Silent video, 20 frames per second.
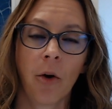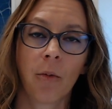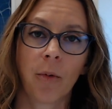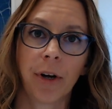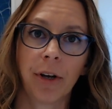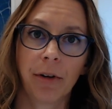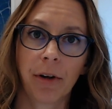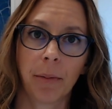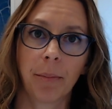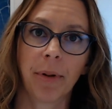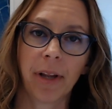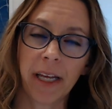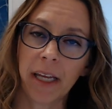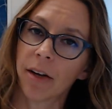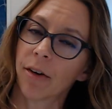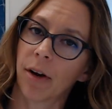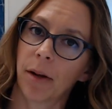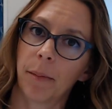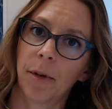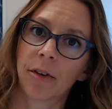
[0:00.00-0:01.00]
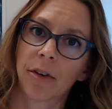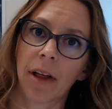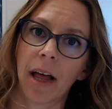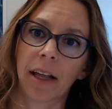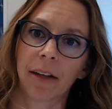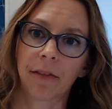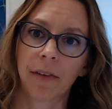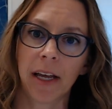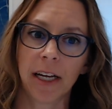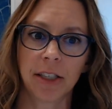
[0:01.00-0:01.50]
When you complete your image
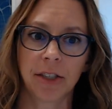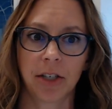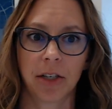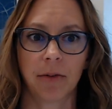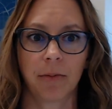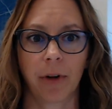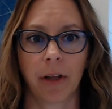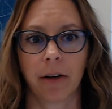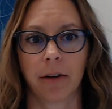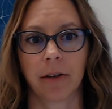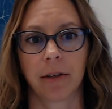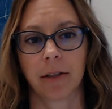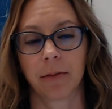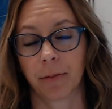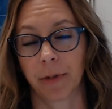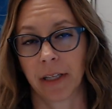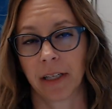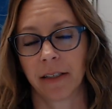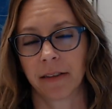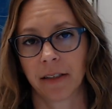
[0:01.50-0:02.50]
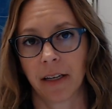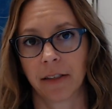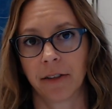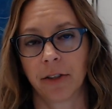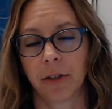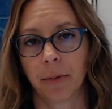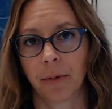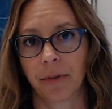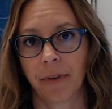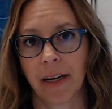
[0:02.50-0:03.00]
classification, whether it's
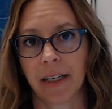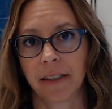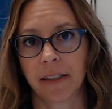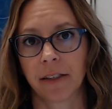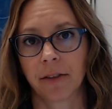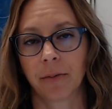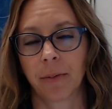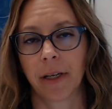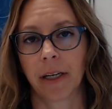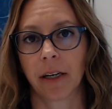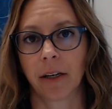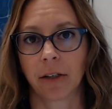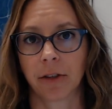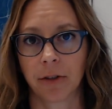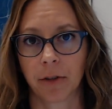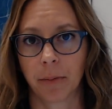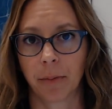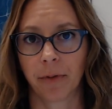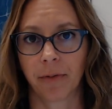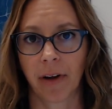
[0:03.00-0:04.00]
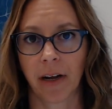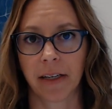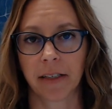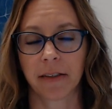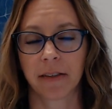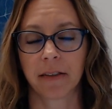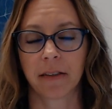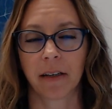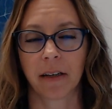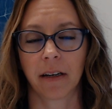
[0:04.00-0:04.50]
unsupervised this week or
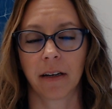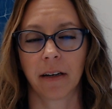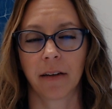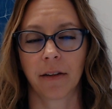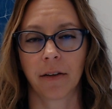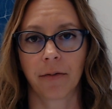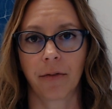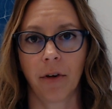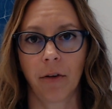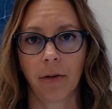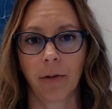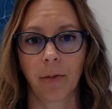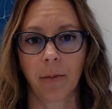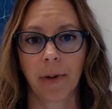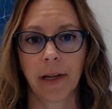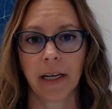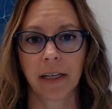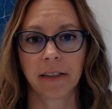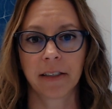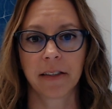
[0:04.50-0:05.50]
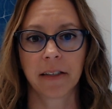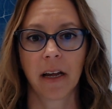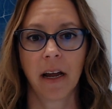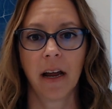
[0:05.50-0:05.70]
supervised the following weeks,